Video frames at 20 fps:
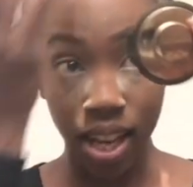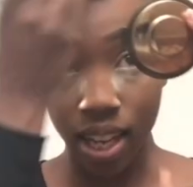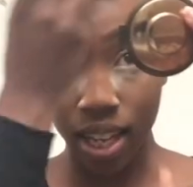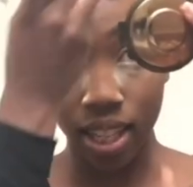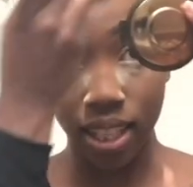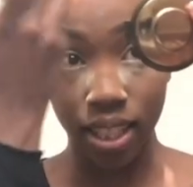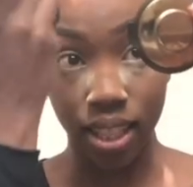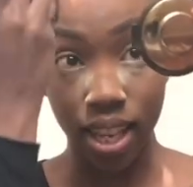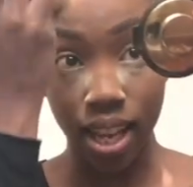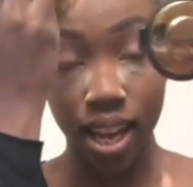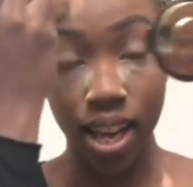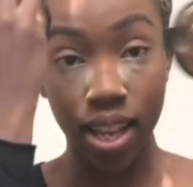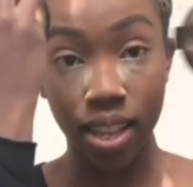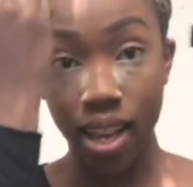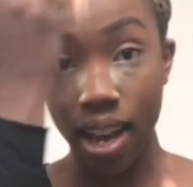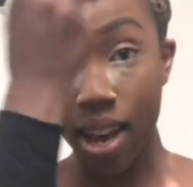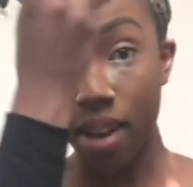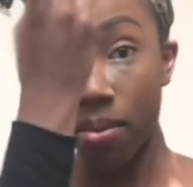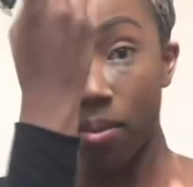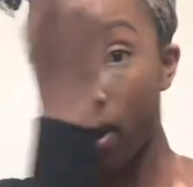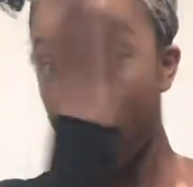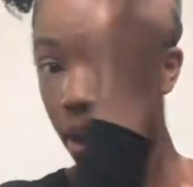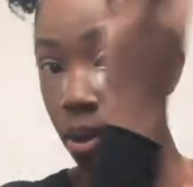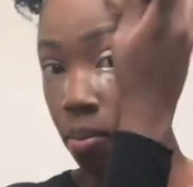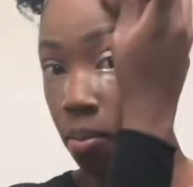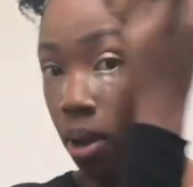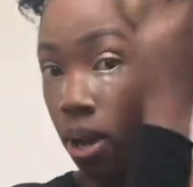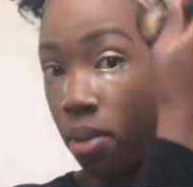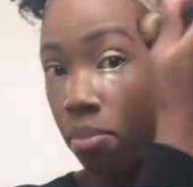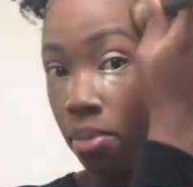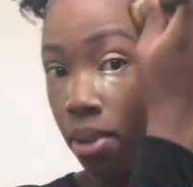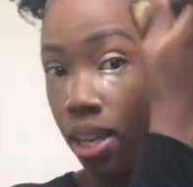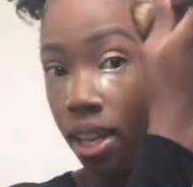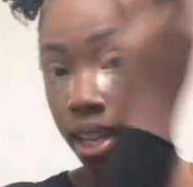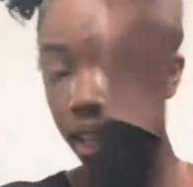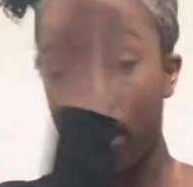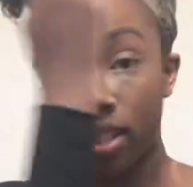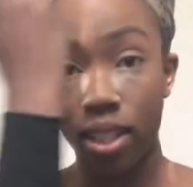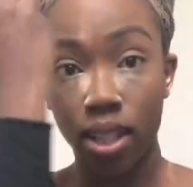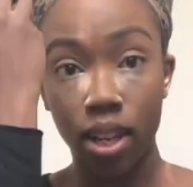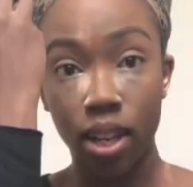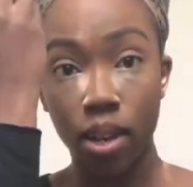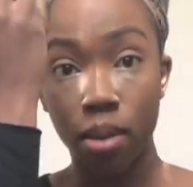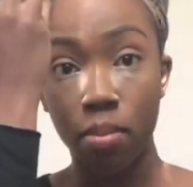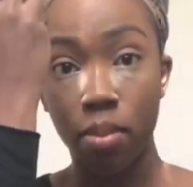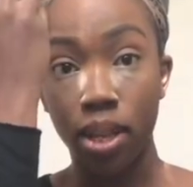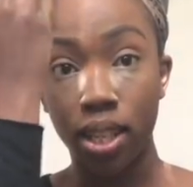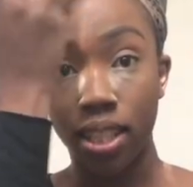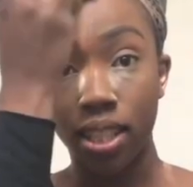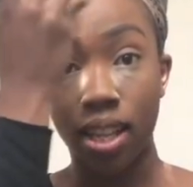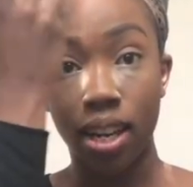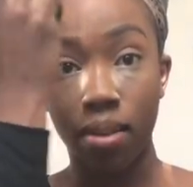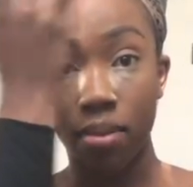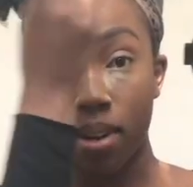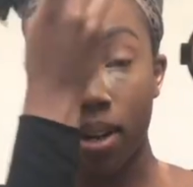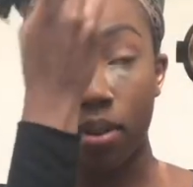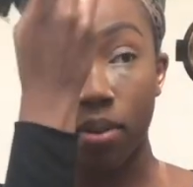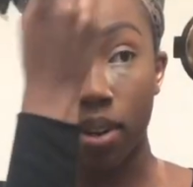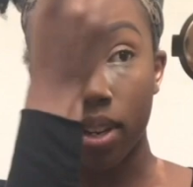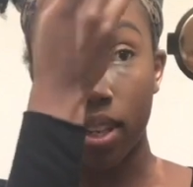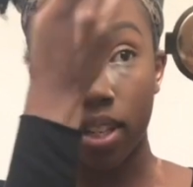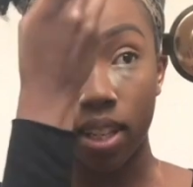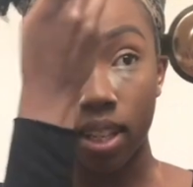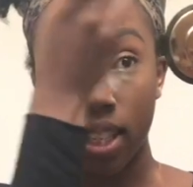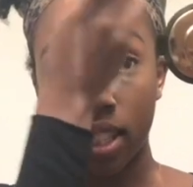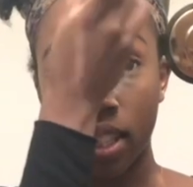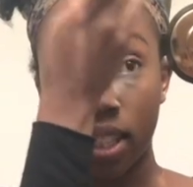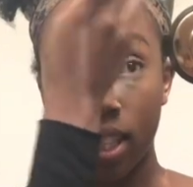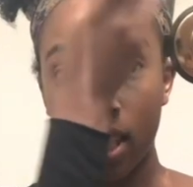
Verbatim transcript: Because yeah, that route might be easier, but is that route gonna